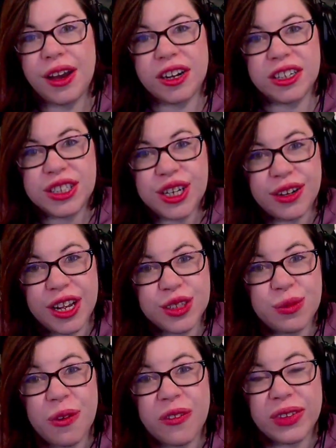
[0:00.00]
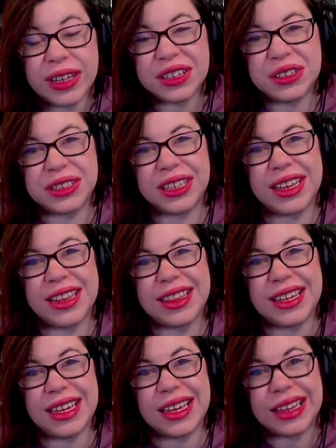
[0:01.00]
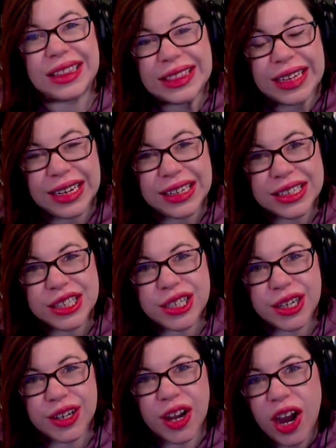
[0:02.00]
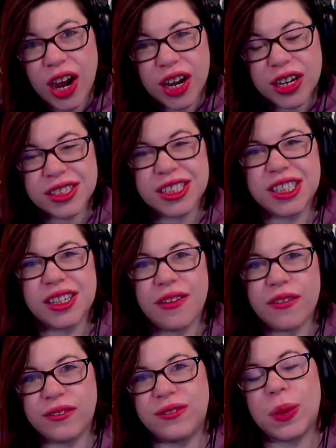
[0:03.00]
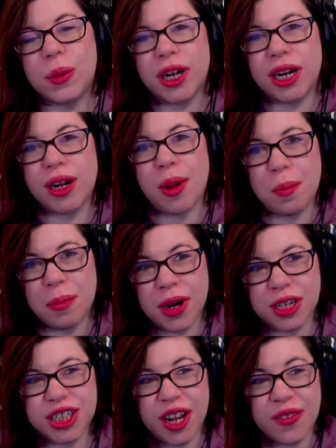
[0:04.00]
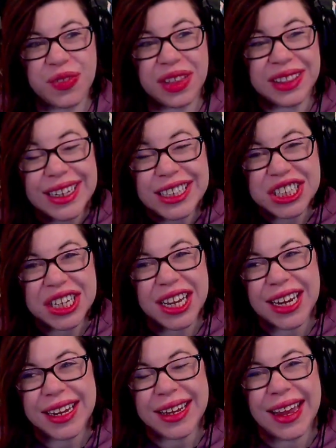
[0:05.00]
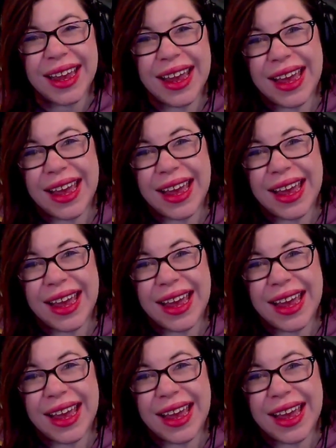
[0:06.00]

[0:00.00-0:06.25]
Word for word: Hearthstone has revealed the latest cards for March of the Lich King,